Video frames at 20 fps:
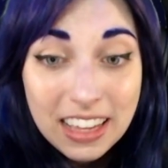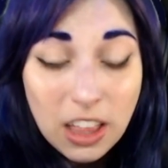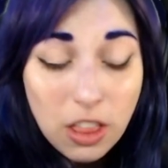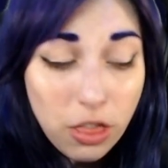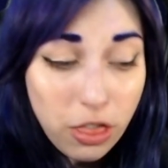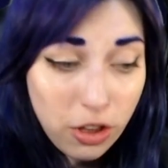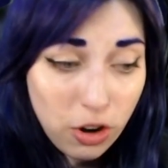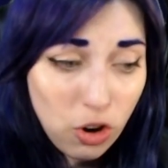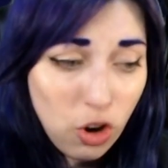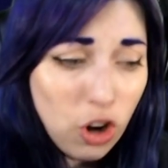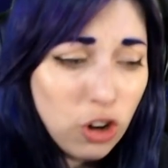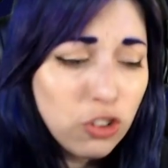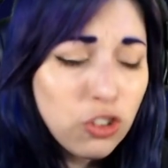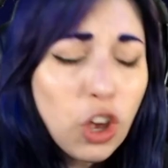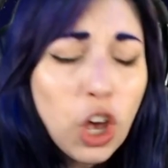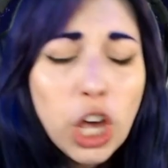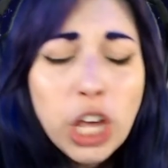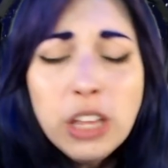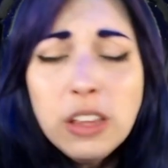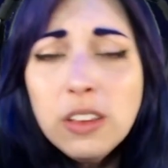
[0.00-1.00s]
There are
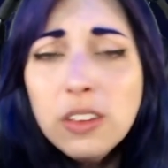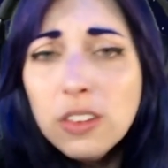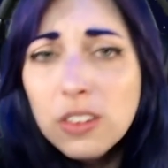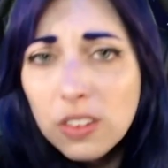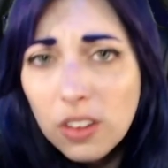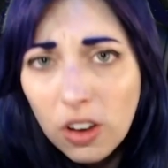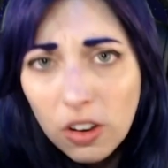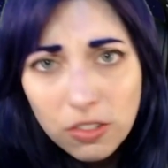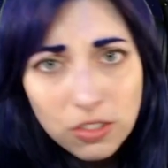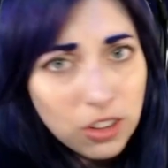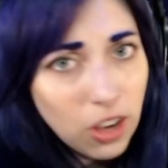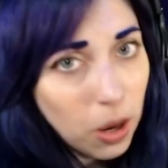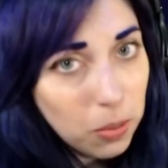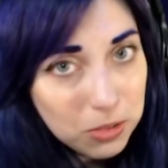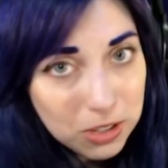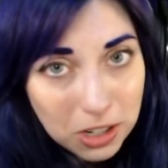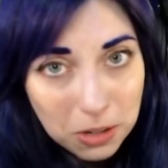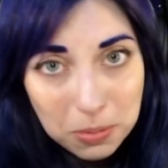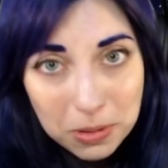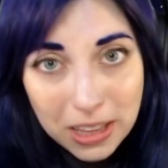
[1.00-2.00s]
tons of
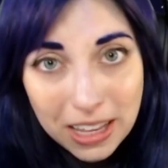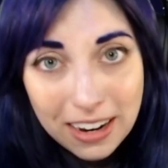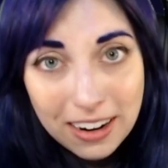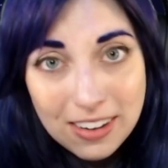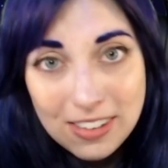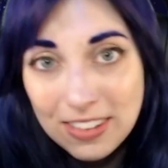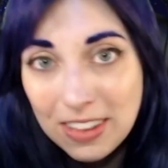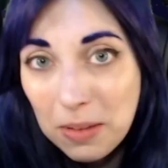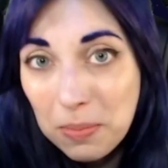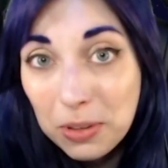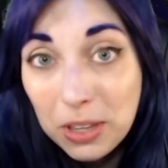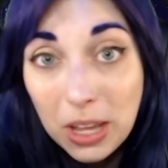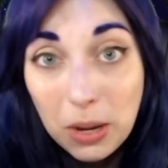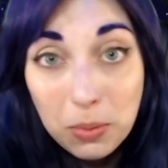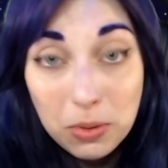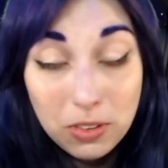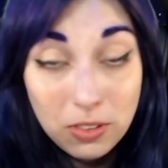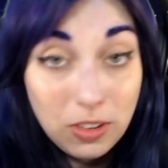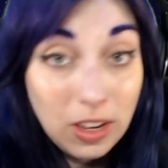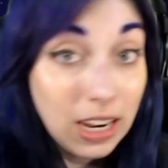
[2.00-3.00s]
top-tier players that play
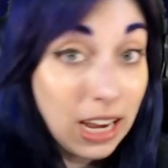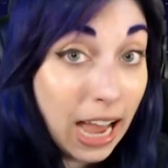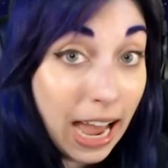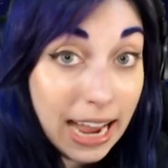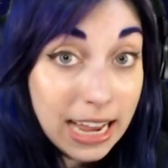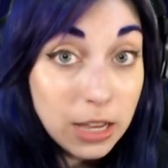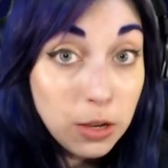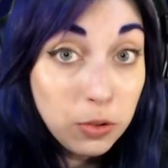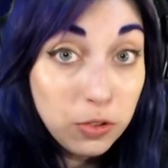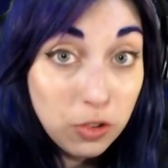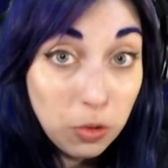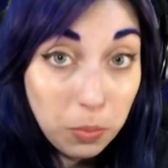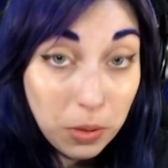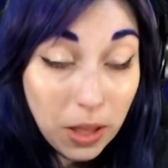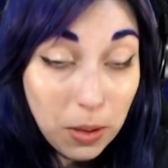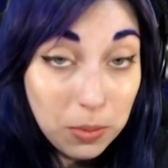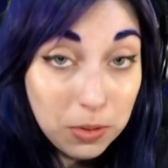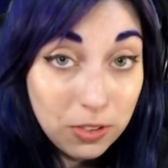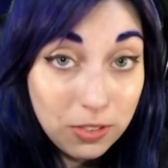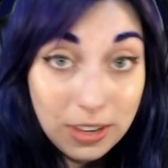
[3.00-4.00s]
with stick. I used to
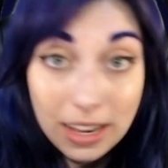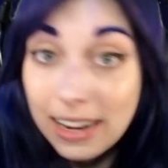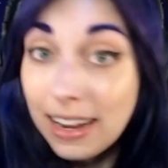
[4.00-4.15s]
play with stick.